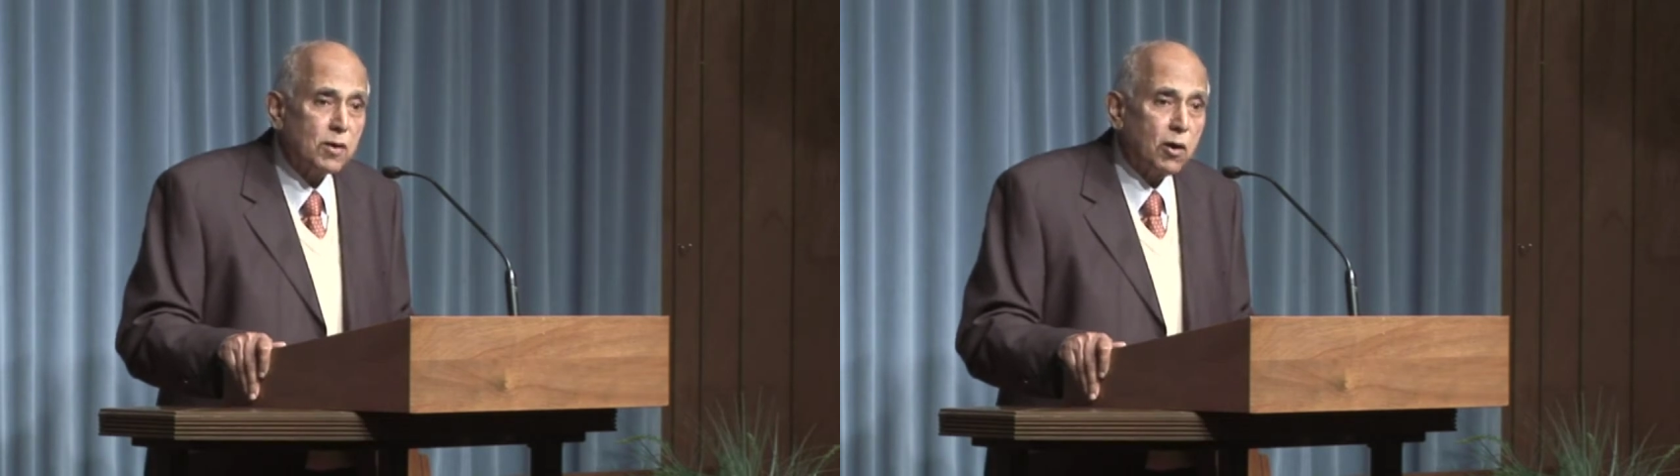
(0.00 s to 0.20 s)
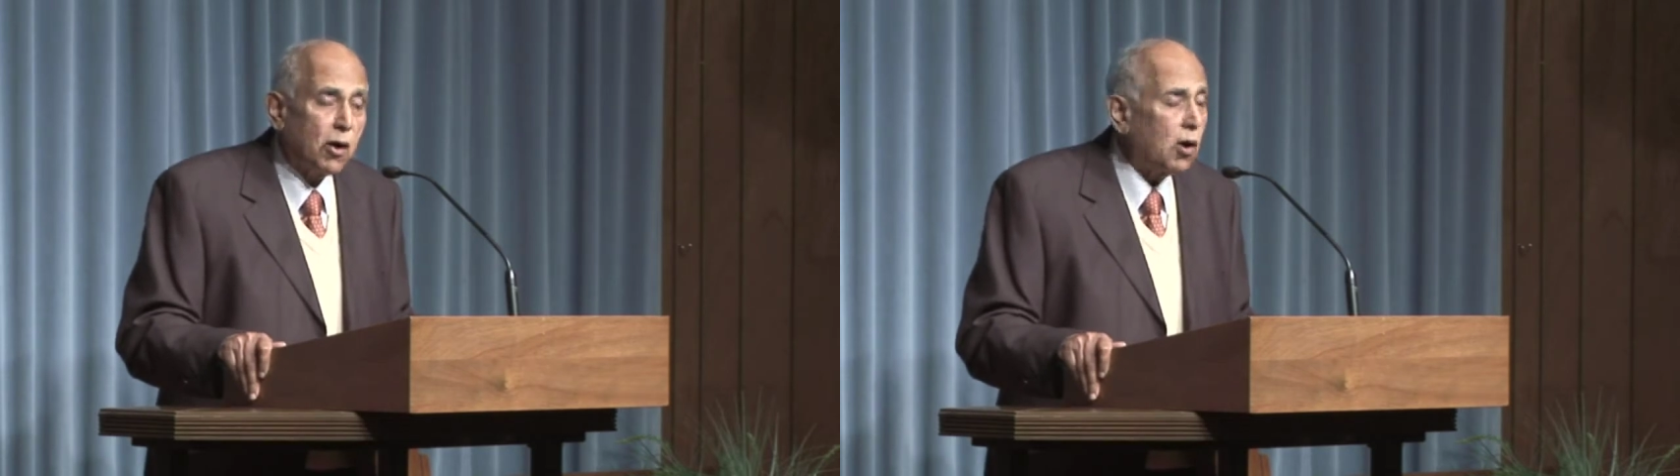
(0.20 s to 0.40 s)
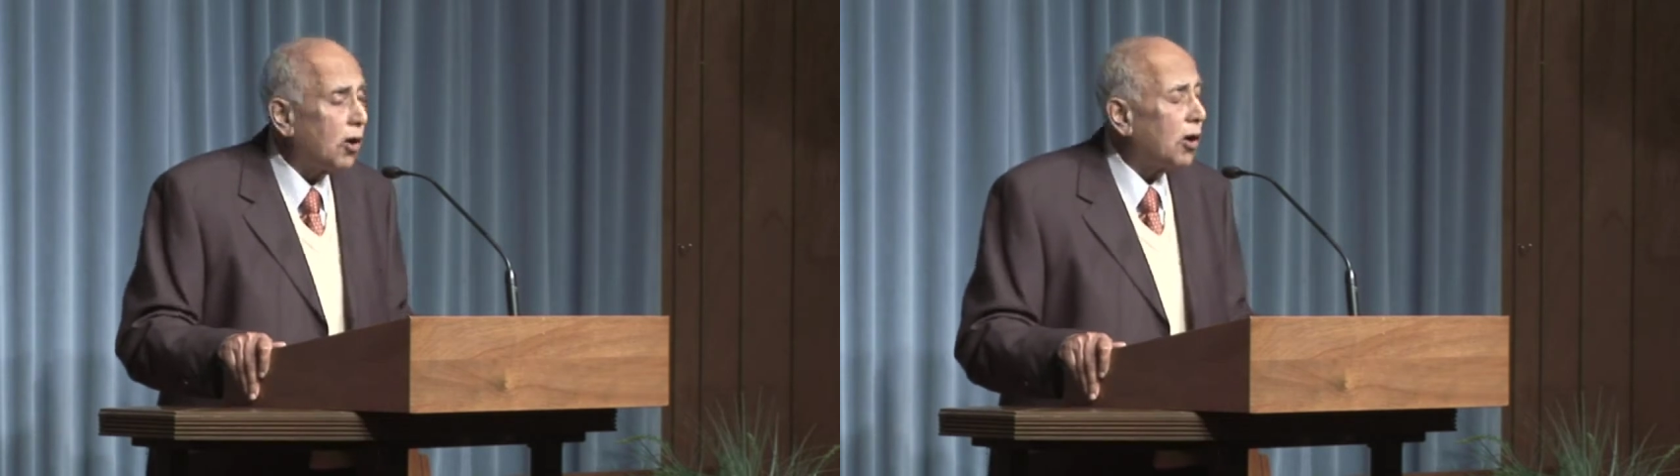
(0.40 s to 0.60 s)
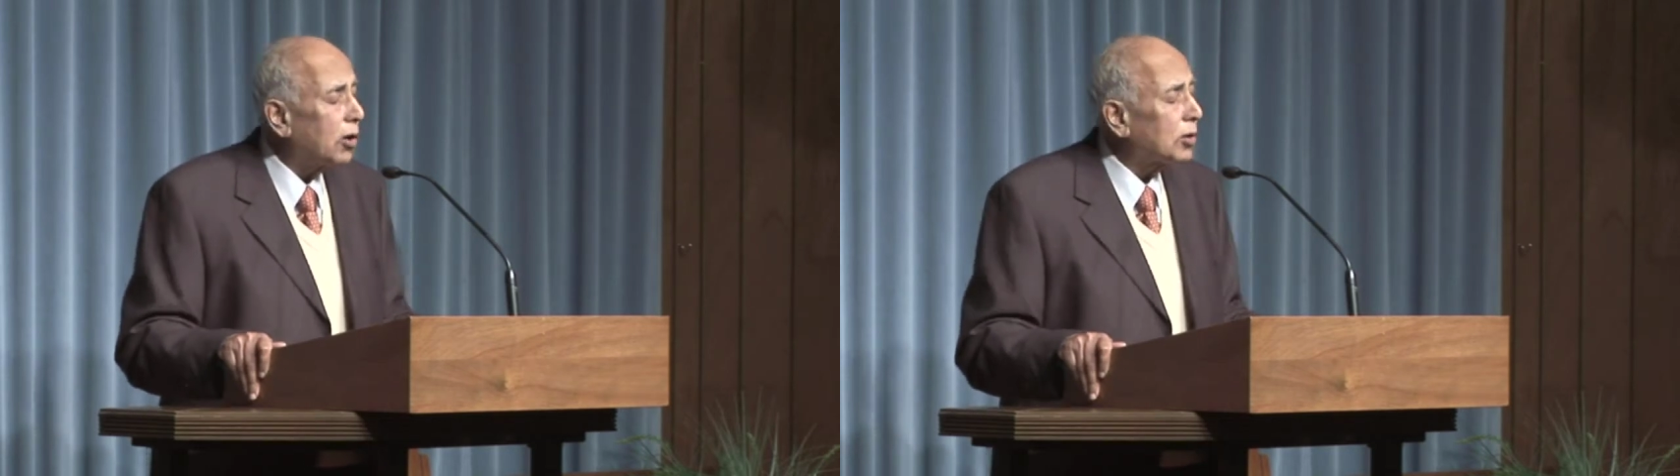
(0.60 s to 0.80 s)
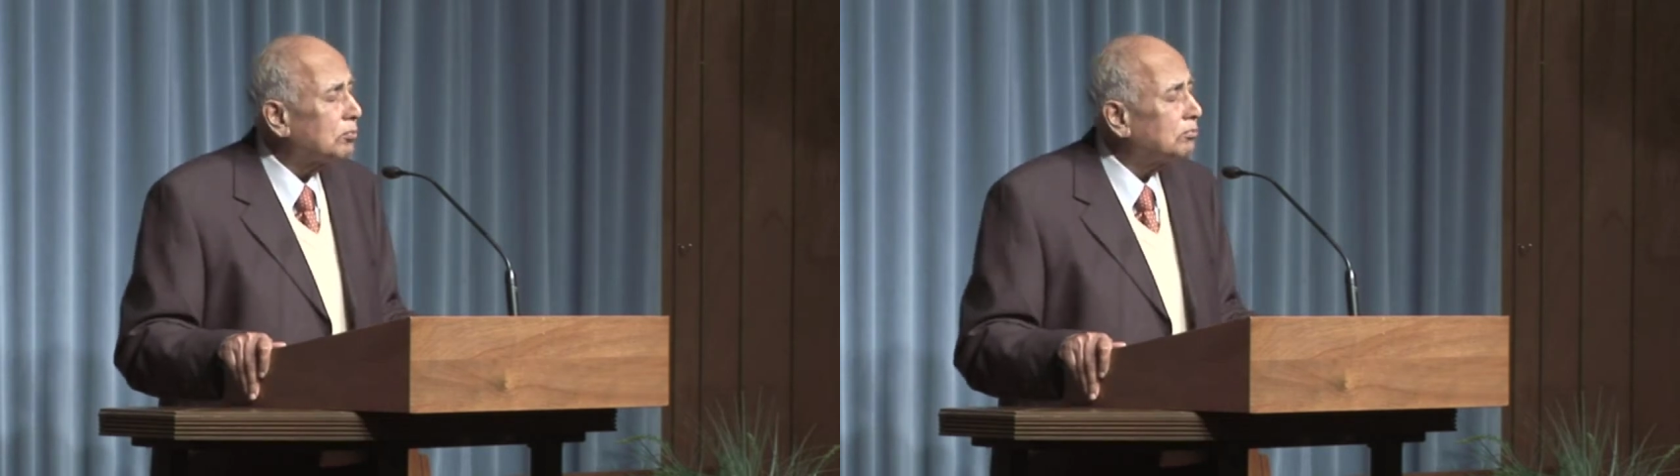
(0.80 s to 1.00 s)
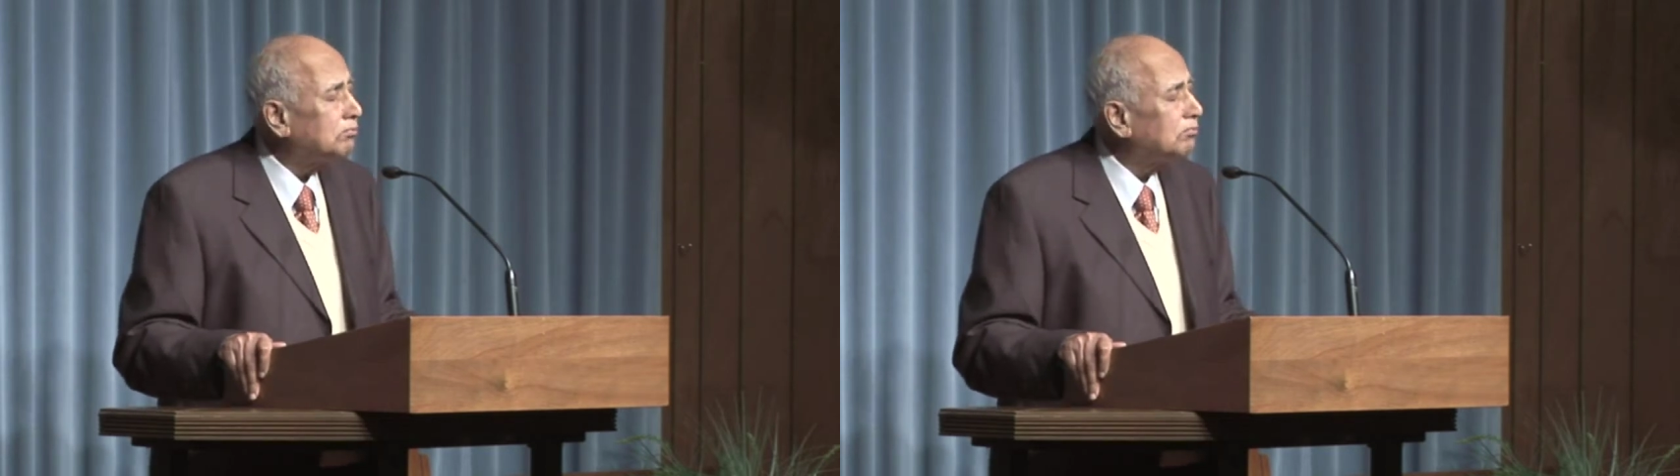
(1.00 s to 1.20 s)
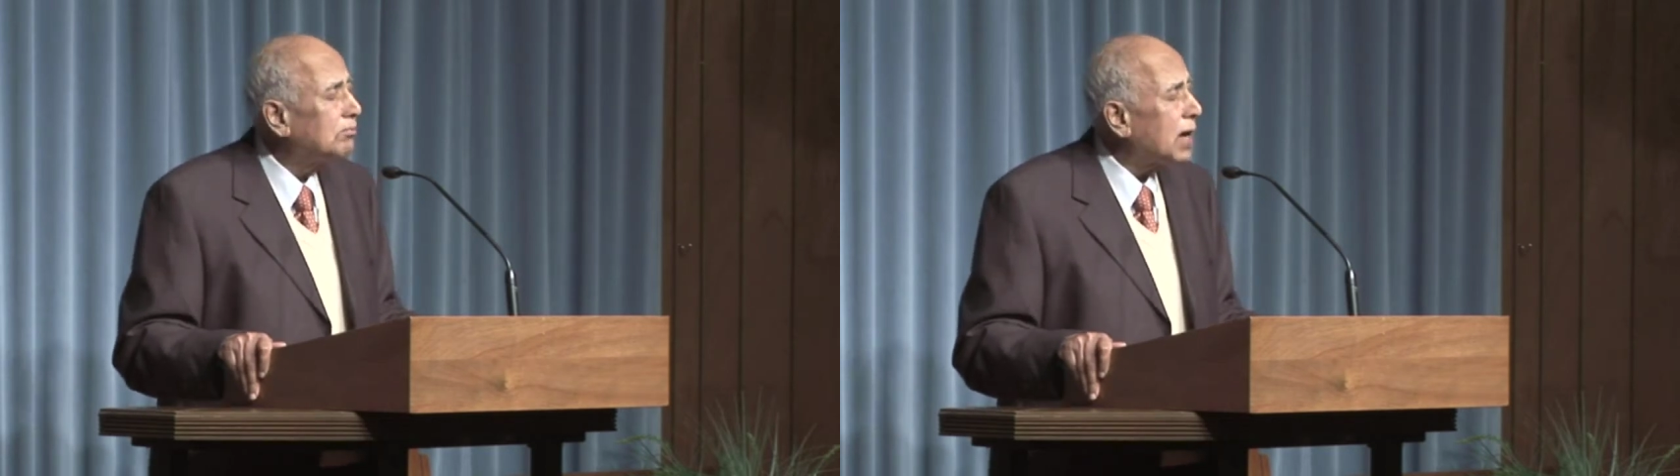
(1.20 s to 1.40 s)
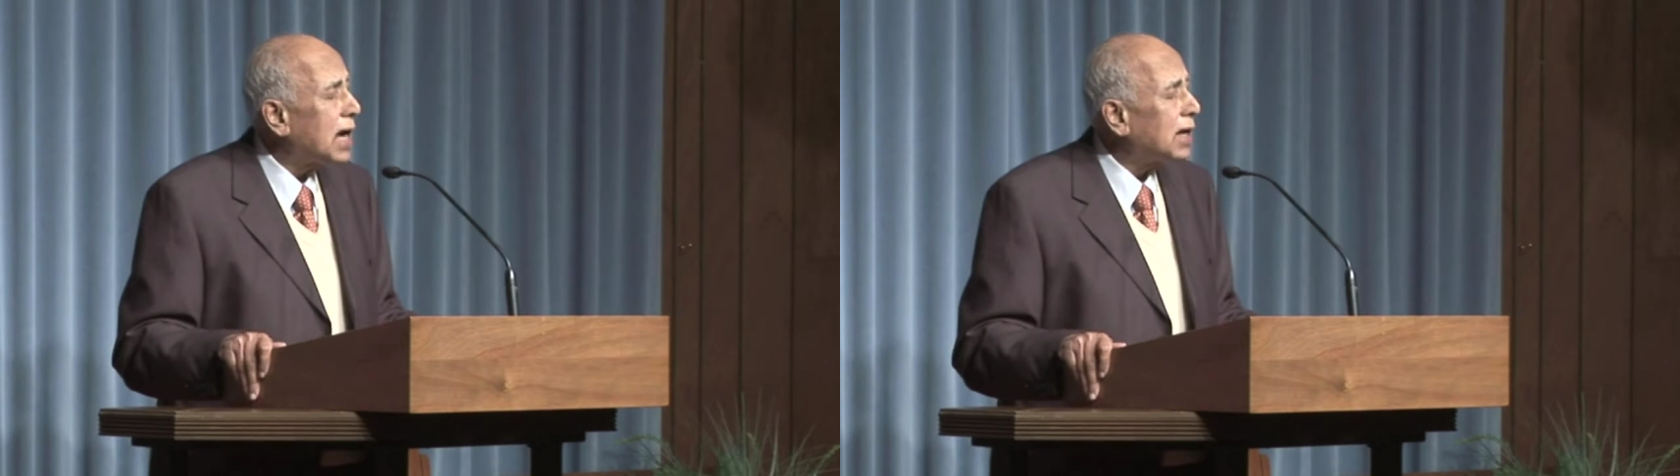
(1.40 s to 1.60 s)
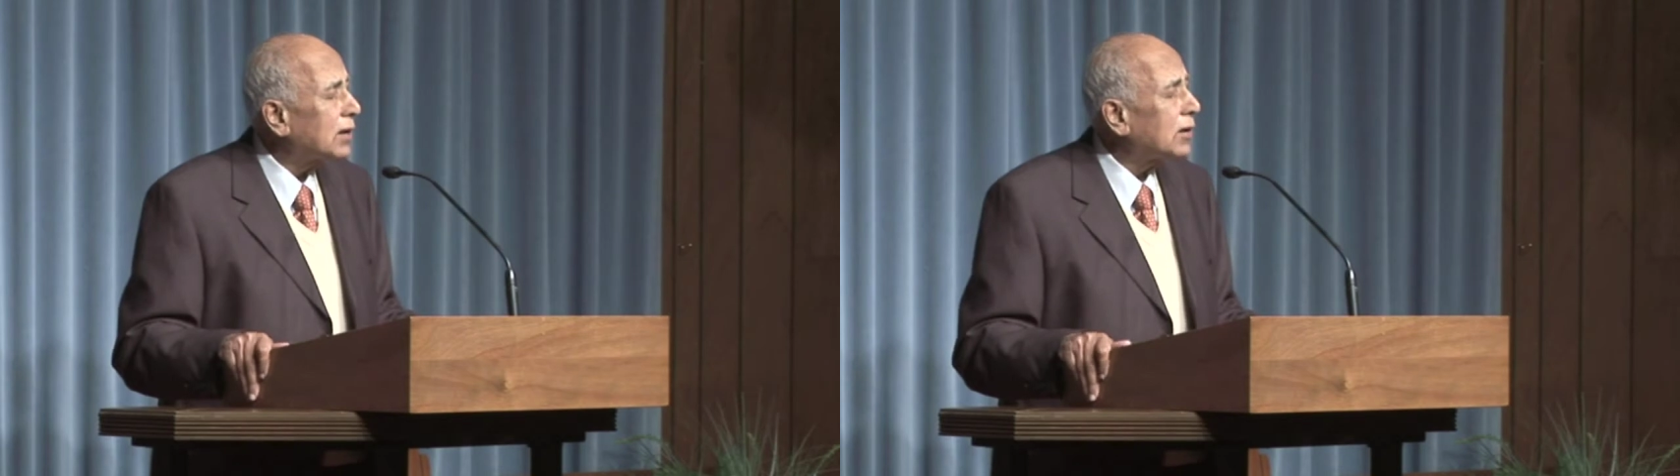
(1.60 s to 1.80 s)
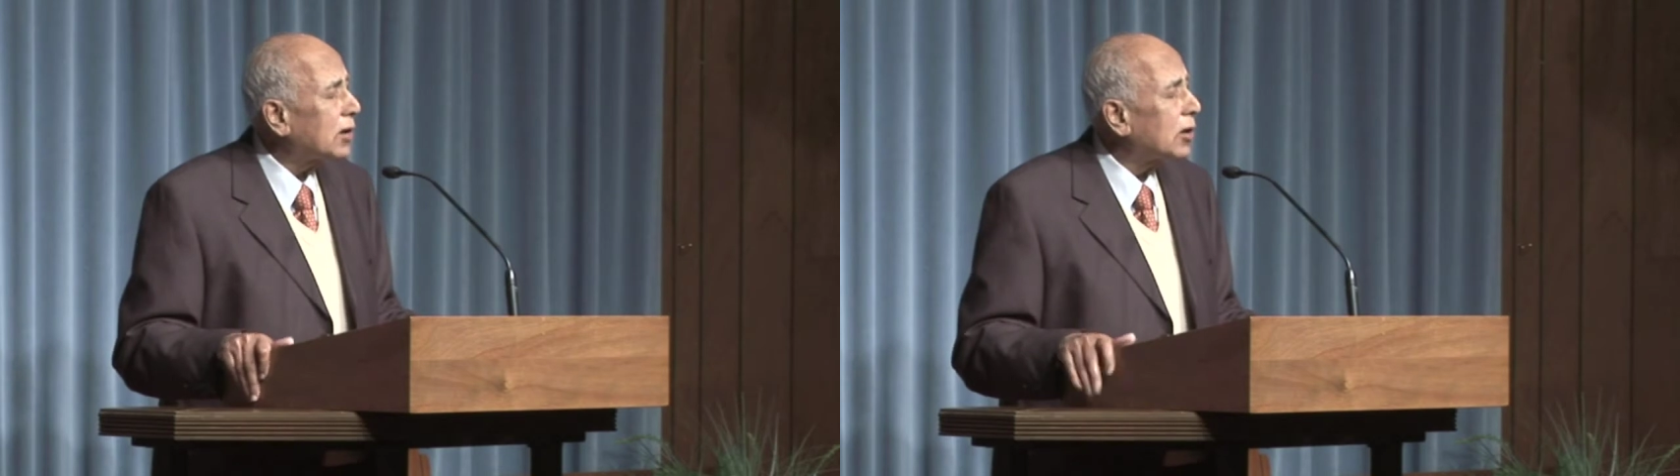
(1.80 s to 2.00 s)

All men